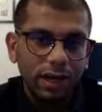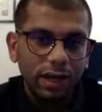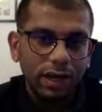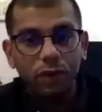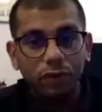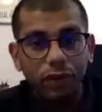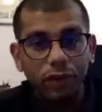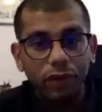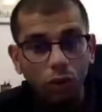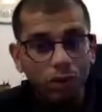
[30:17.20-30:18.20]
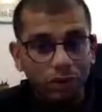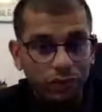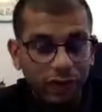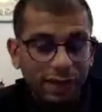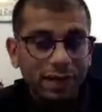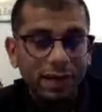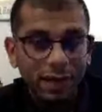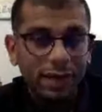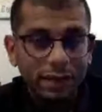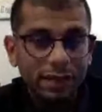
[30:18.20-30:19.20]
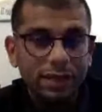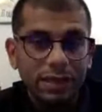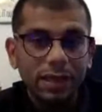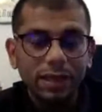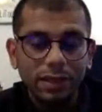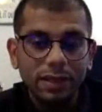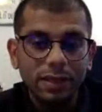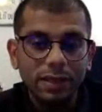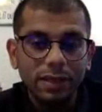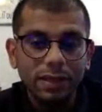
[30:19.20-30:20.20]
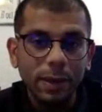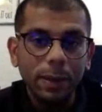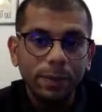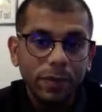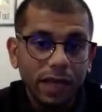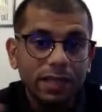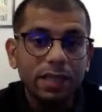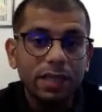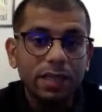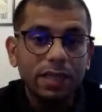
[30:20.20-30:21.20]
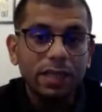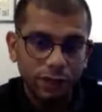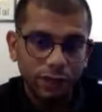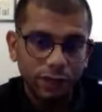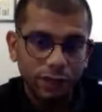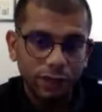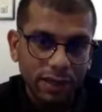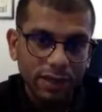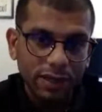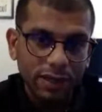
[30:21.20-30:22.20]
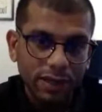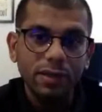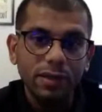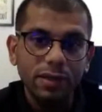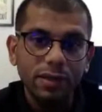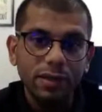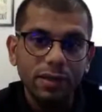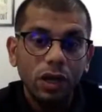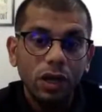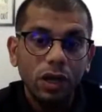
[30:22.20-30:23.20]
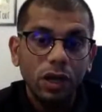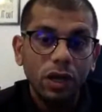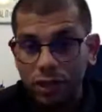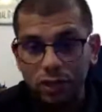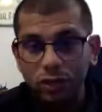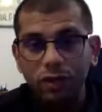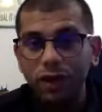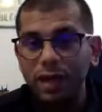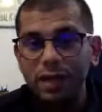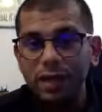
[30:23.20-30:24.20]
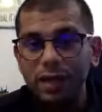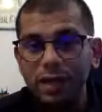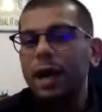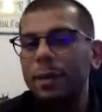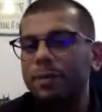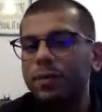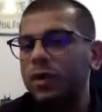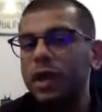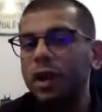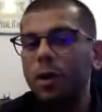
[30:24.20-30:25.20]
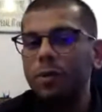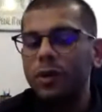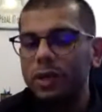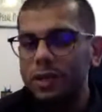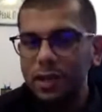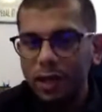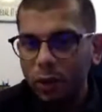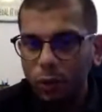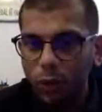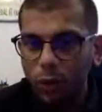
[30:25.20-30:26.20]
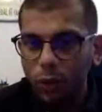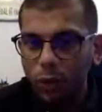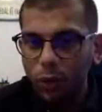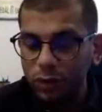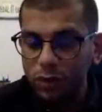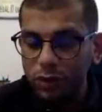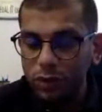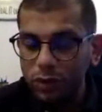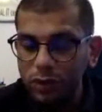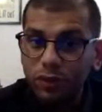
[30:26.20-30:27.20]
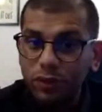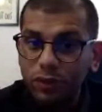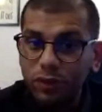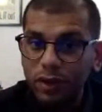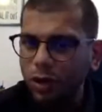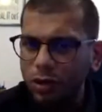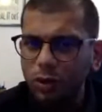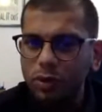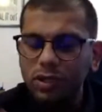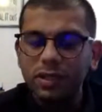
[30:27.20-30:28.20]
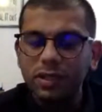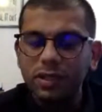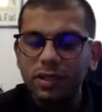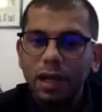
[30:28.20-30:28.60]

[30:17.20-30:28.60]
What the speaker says: where you go to the field and collect this data. That's insofar as field practice is concerned. So just to revise, 3 components. One is, of course, coursework, taught courses.